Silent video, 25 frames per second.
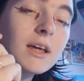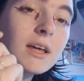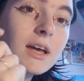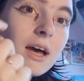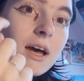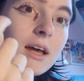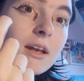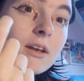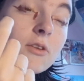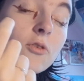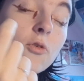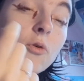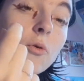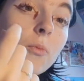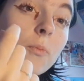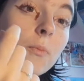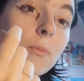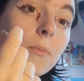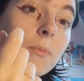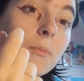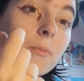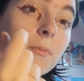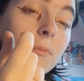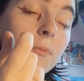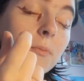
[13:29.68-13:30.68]
little
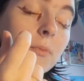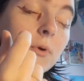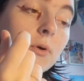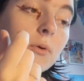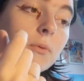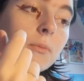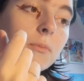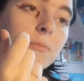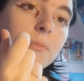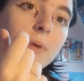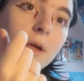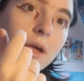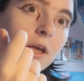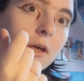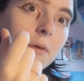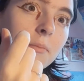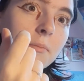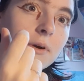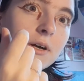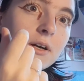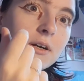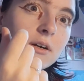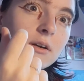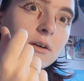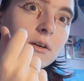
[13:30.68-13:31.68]
ball
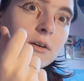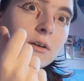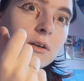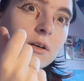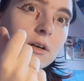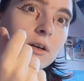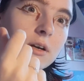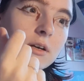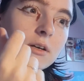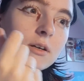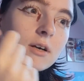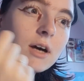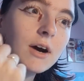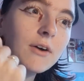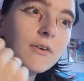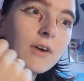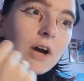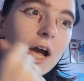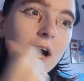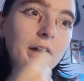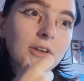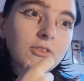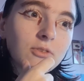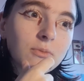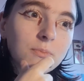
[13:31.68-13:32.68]
paper that we
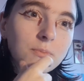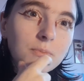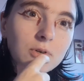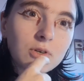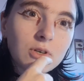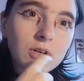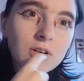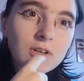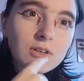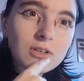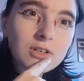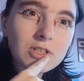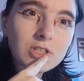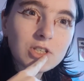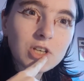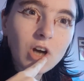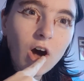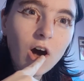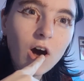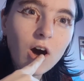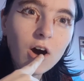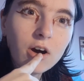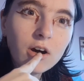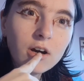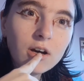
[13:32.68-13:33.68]
had to put on our
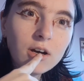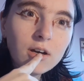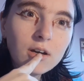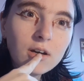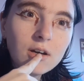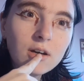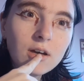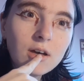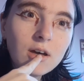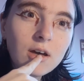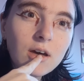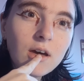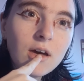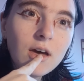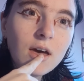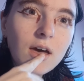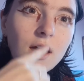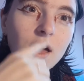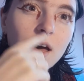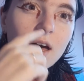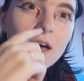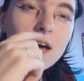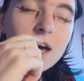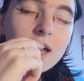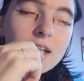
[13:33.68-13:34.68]
tongue
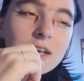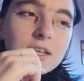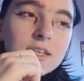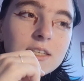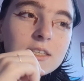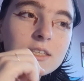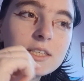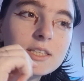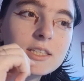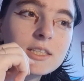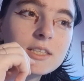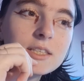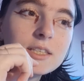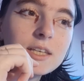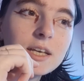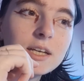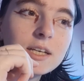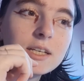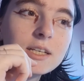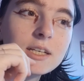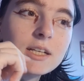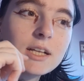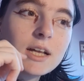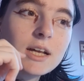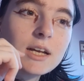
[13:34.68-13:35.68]
and then say
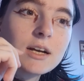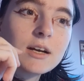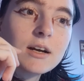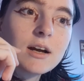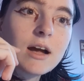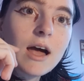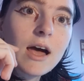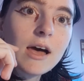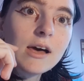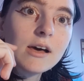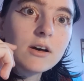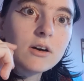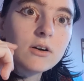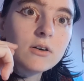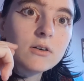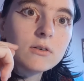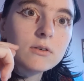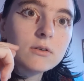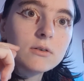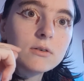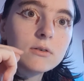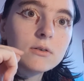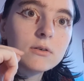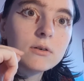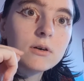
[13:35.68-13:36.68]
the letter L.